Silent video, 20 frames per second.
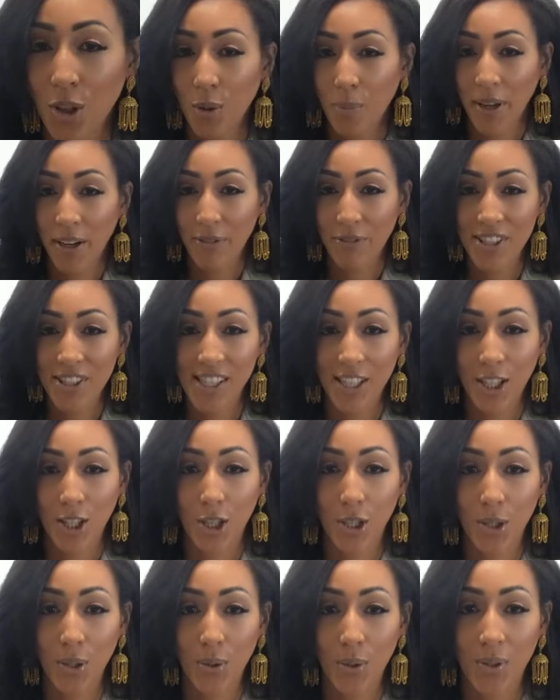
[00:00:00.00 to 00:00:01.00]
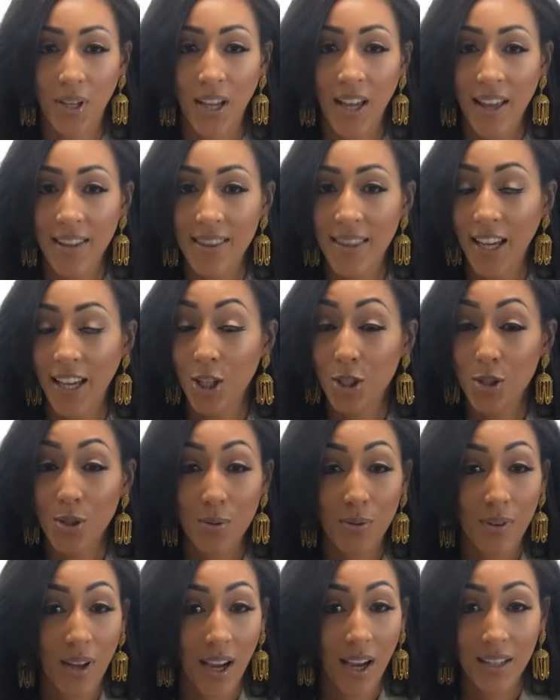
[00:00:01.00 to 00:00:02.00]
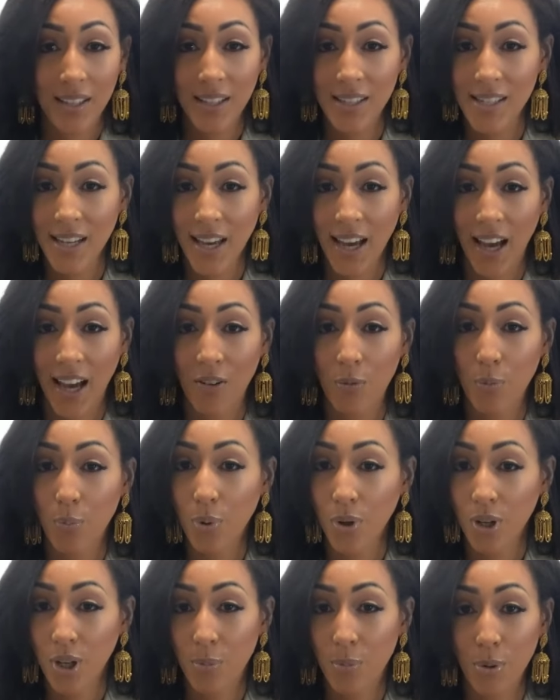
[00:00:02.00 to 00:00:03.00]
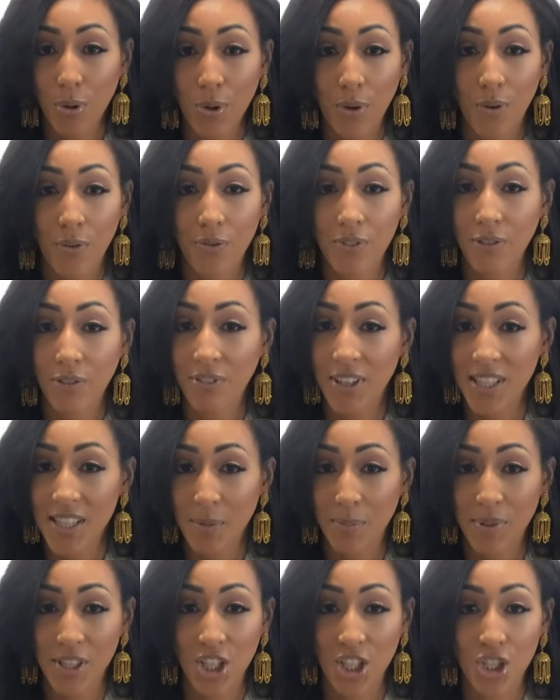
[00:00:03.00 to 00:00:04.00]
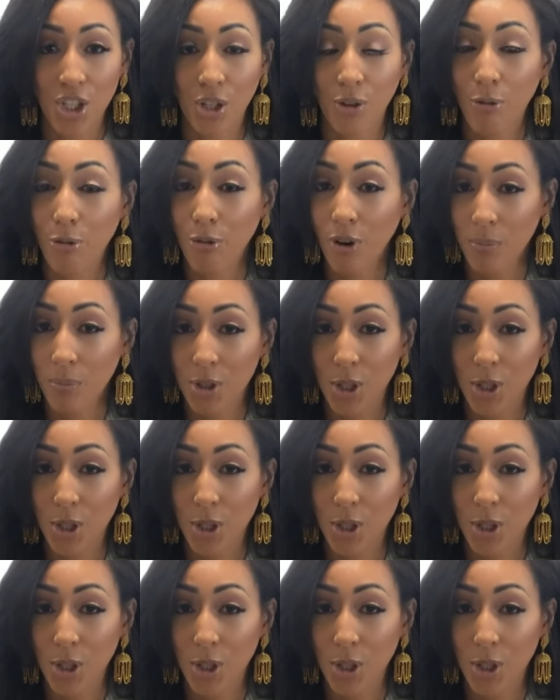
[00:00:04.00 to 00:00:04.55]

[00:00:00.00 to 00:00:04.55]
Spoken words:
the benefits include that you do not need to have pre-approved visa petition from